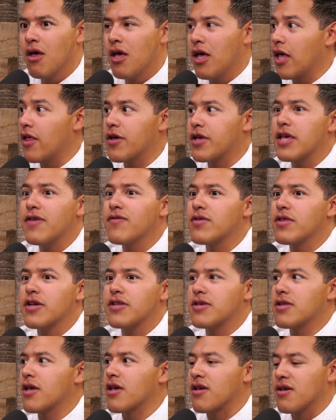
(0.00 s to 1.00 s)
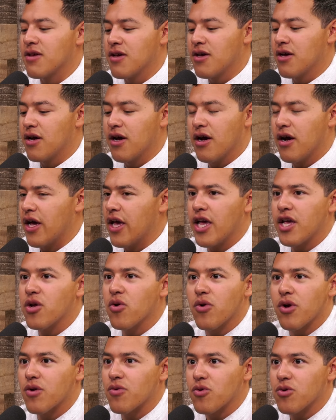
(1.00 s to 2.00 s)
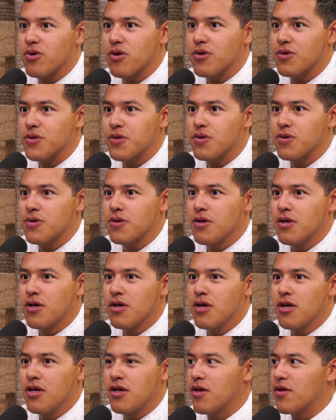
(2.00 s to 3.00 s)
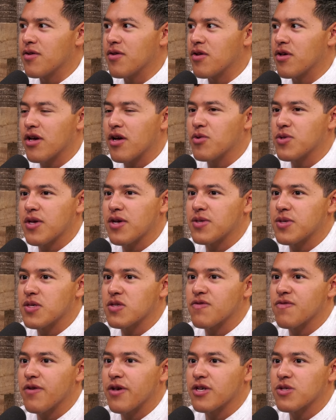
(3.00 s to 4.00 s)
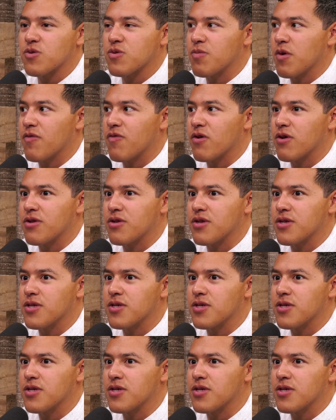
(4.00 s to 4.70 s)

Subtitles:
and like even like today. I hate going on roller coasters. I was at Six Flags with my friend, and